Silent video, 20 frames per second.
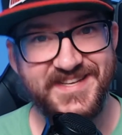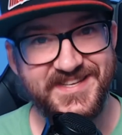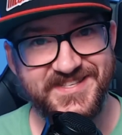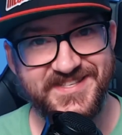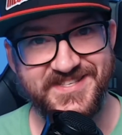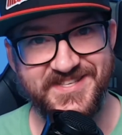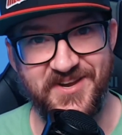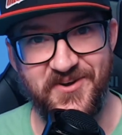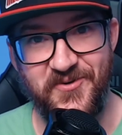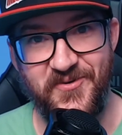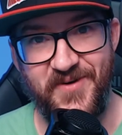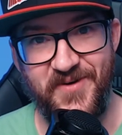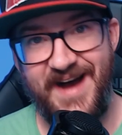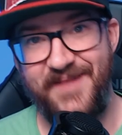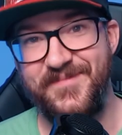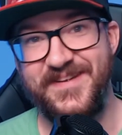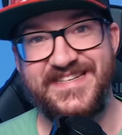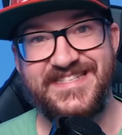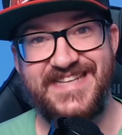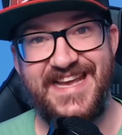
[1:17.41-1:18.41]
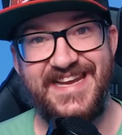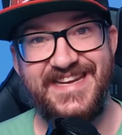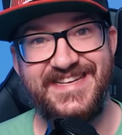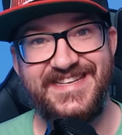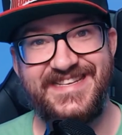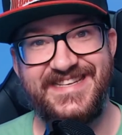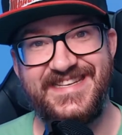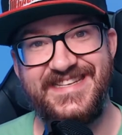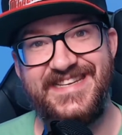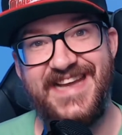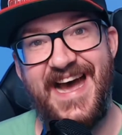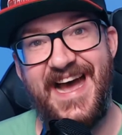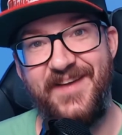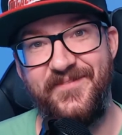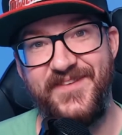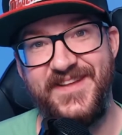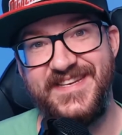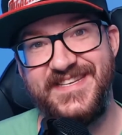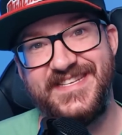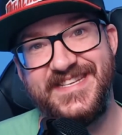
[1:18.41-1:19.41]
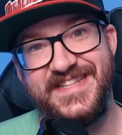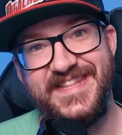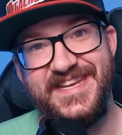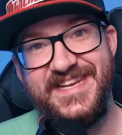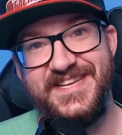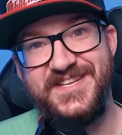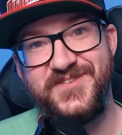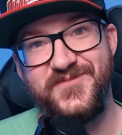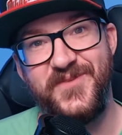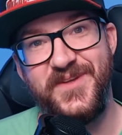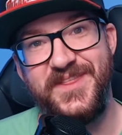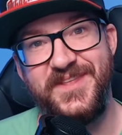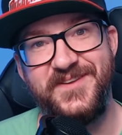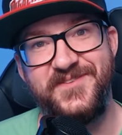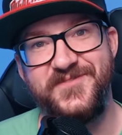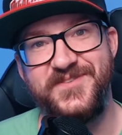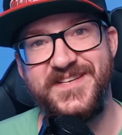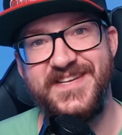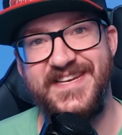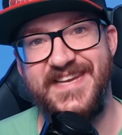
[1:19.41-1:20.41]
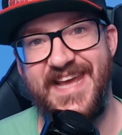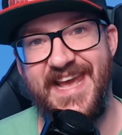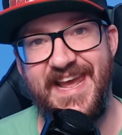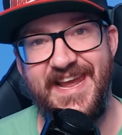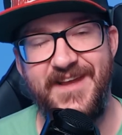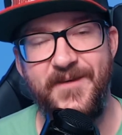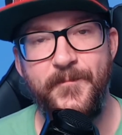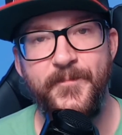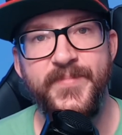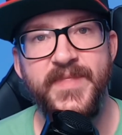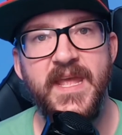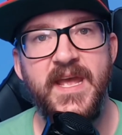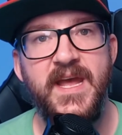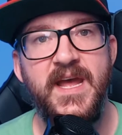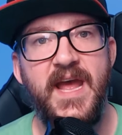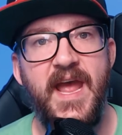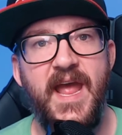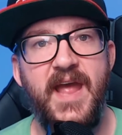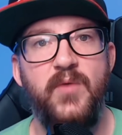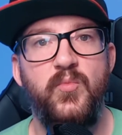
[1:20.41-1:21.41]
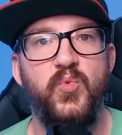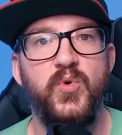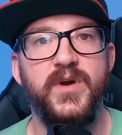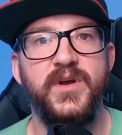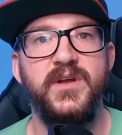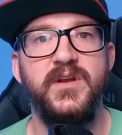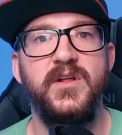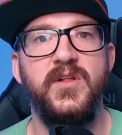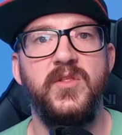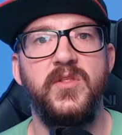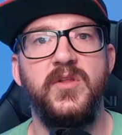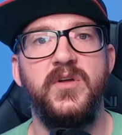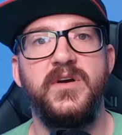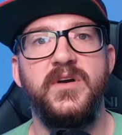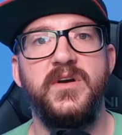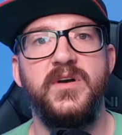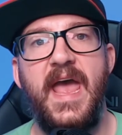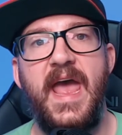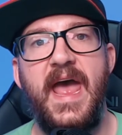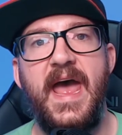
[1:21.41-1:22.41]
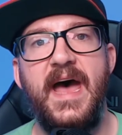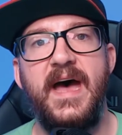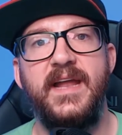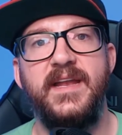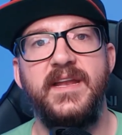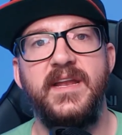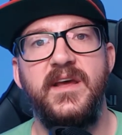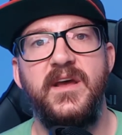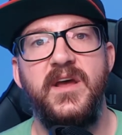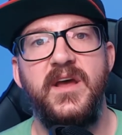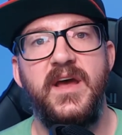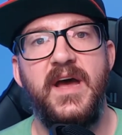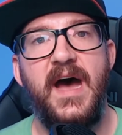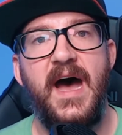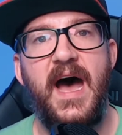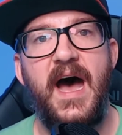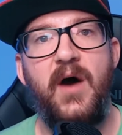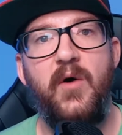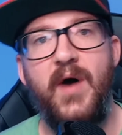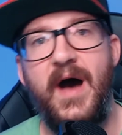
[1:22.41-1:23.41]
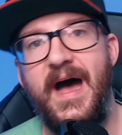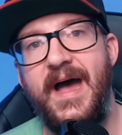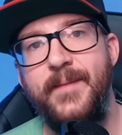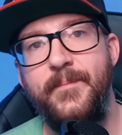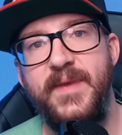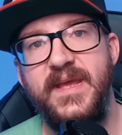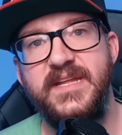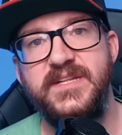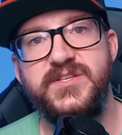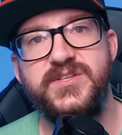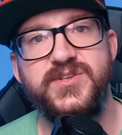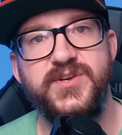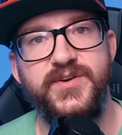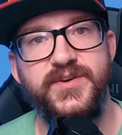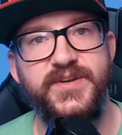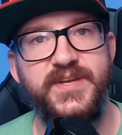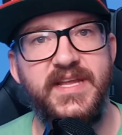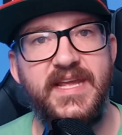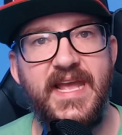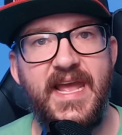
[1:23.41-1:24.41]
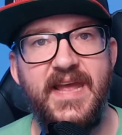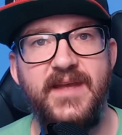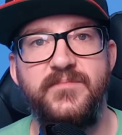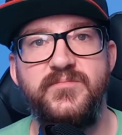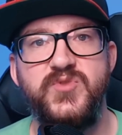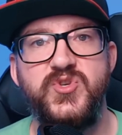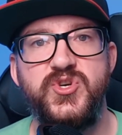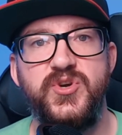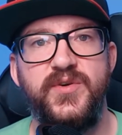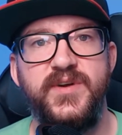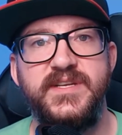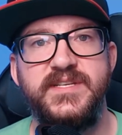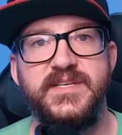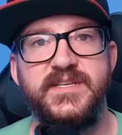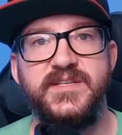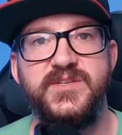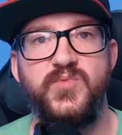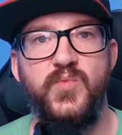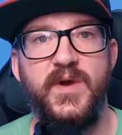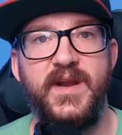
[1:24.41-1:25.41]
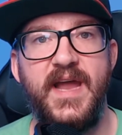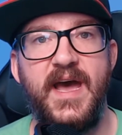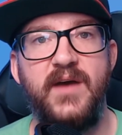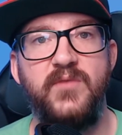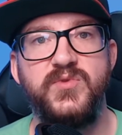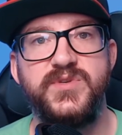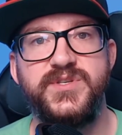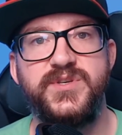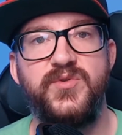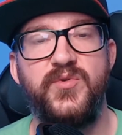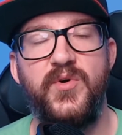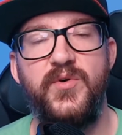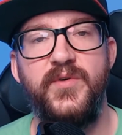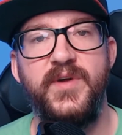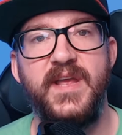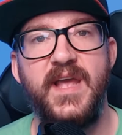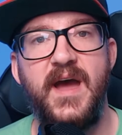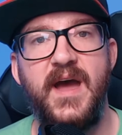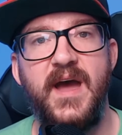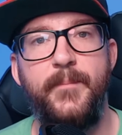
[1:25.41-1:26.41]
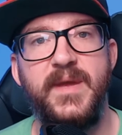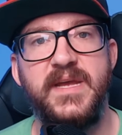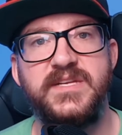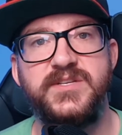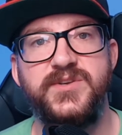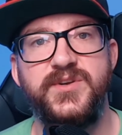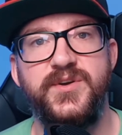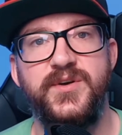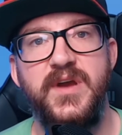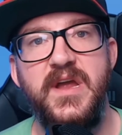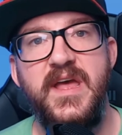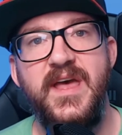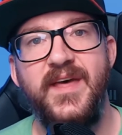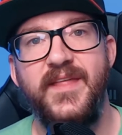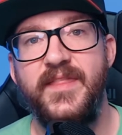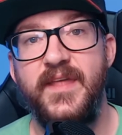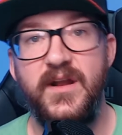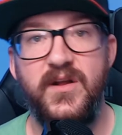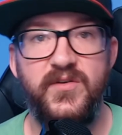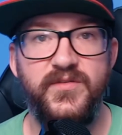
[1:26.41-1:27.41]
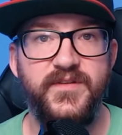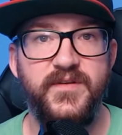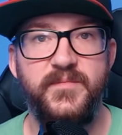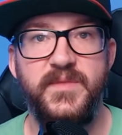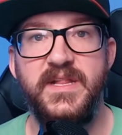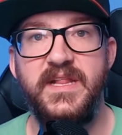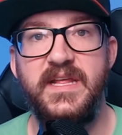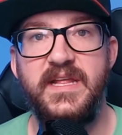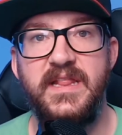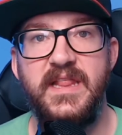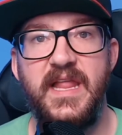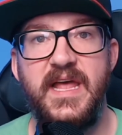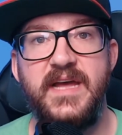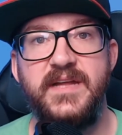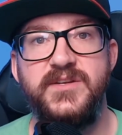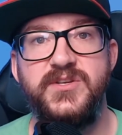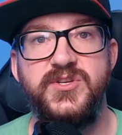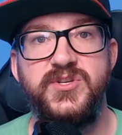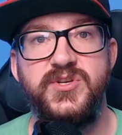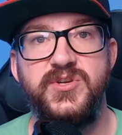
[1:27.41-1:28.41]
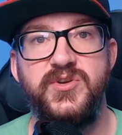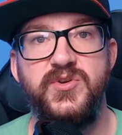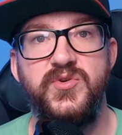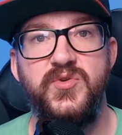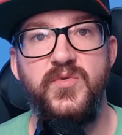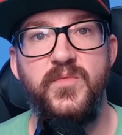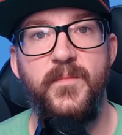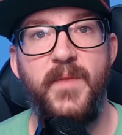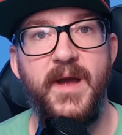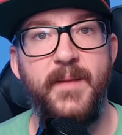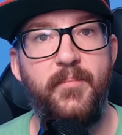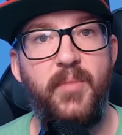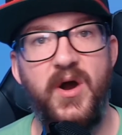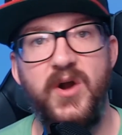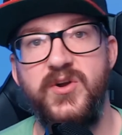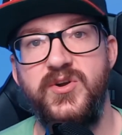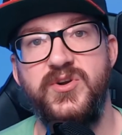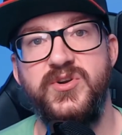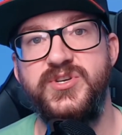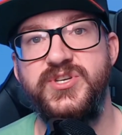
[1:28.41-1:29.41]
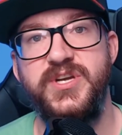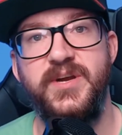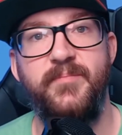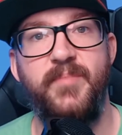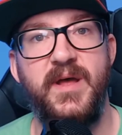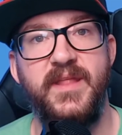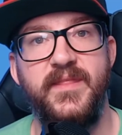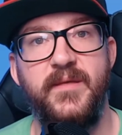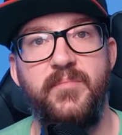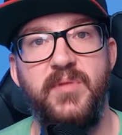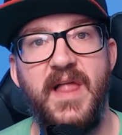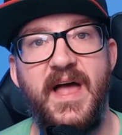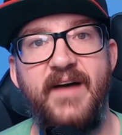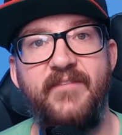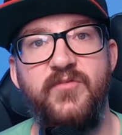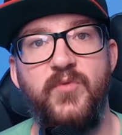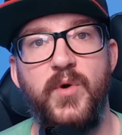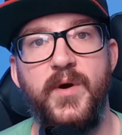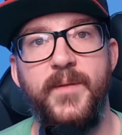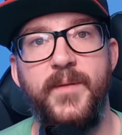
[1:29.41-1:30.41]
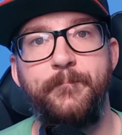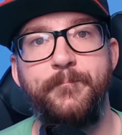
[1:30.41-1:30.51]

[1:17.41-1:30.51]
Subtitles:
So I'm excited to dive into these with you today. And we're going to look at how I made certain game choices when I was growing on Mixer that ultimately led to my partnership on the platform.